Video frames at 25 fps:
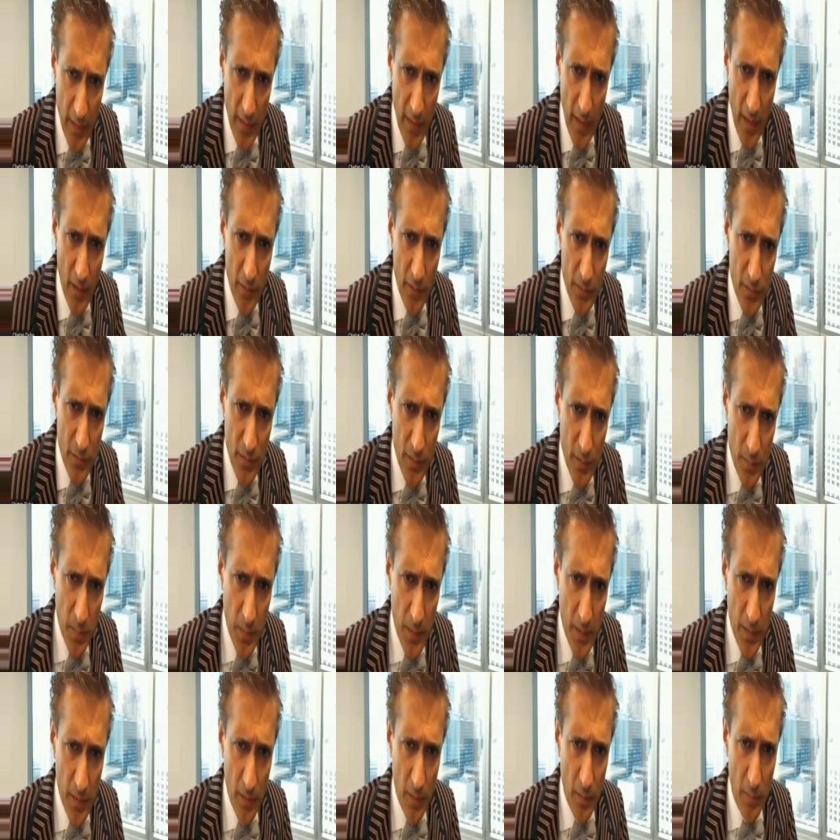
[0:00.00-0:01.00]
and how you
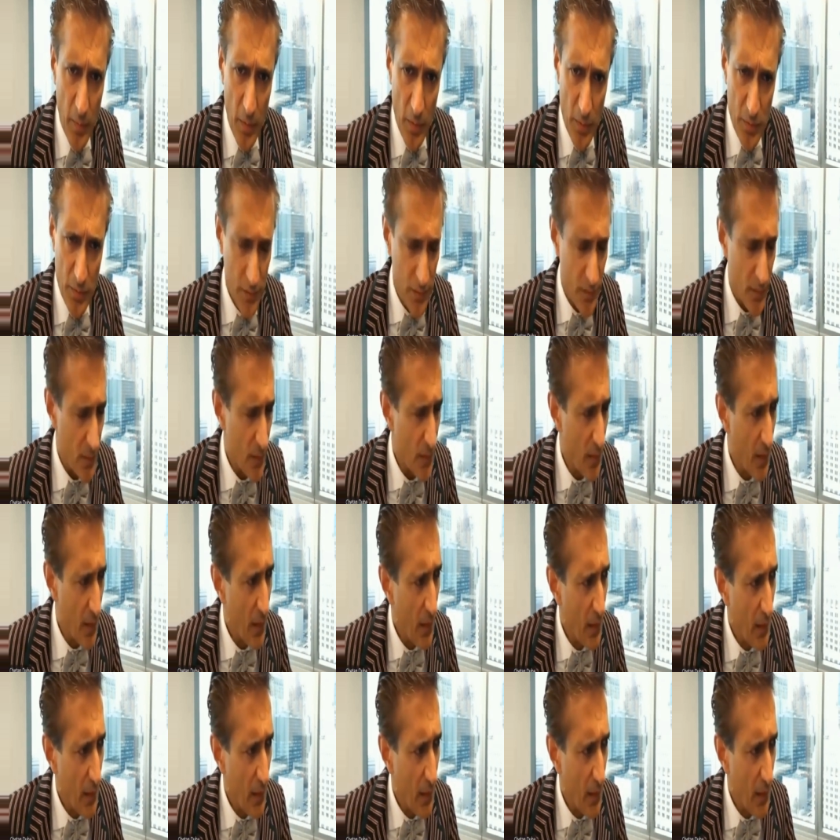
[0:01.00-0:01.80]
display your emotions.